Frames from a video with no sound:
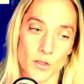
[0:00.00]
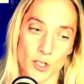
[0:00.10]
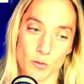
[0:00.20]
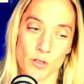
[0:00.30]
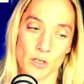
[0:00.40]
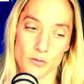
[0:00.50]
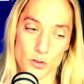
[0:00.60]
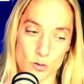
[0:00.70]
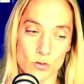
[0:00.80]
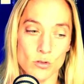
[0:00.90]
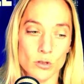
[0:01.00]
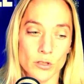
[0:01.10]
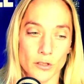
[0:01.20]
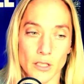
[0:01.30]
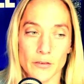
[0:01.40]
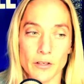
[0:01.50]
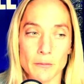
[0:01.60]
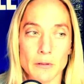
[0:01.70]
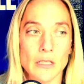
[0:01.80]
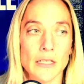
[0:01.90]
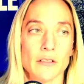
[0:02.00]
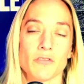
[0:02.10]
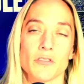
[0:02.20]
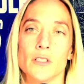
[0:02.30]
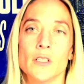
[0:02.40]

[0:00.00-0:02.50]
community of school and their life, family life, and